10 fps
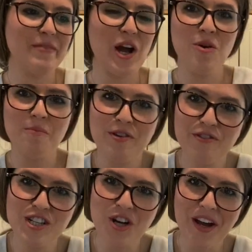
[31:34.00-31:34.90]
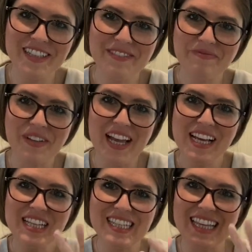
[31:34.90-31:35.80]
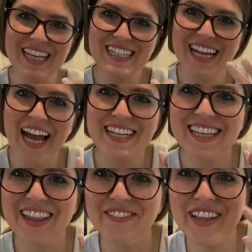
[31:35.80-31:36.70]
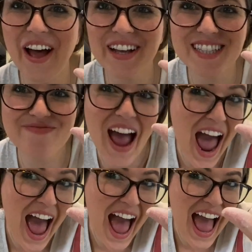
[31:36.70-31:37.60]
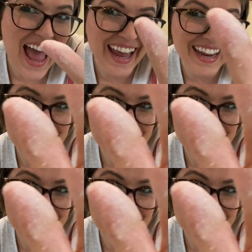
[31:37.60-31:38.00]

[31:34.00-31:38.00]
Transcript: I hope you've enjoyed. See you later, guys. Love you lots. Bye.